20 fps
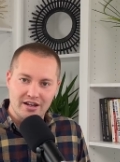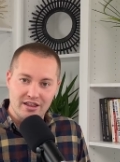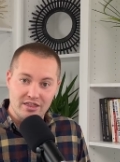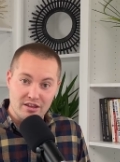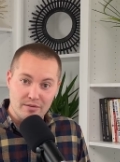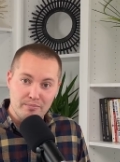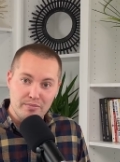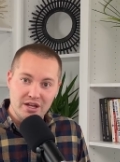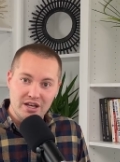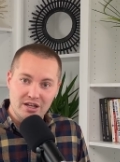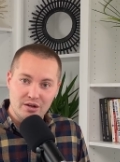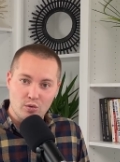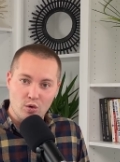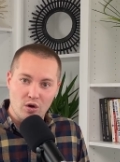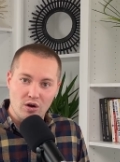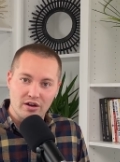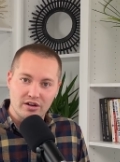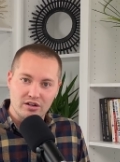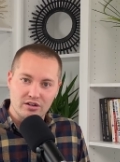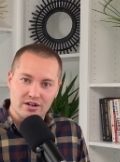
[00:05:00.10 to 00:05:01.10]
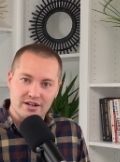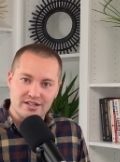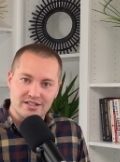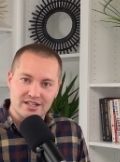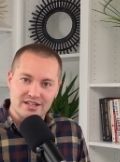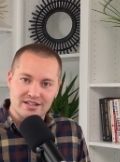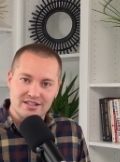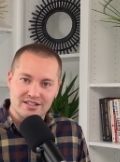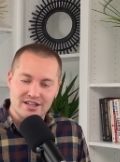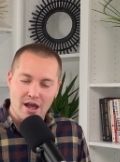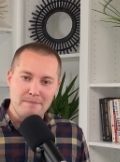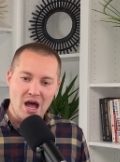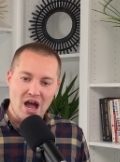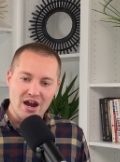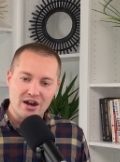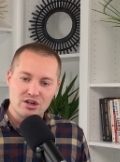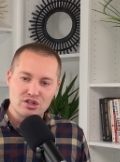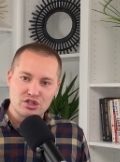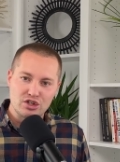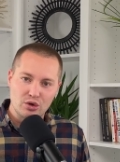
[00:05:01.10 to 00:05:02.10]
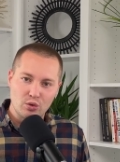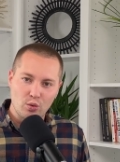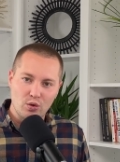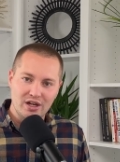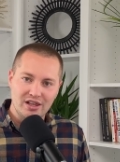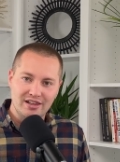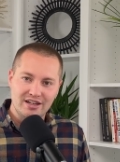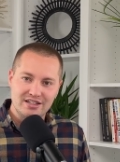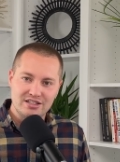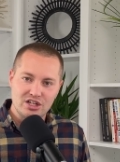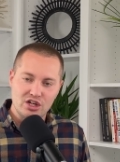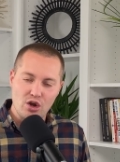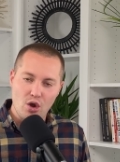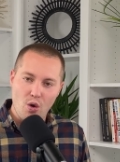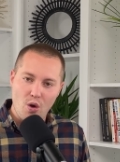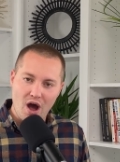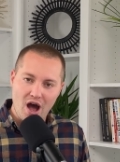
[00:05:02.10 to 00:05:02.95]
it and the bidding war increases, buyers are willing to go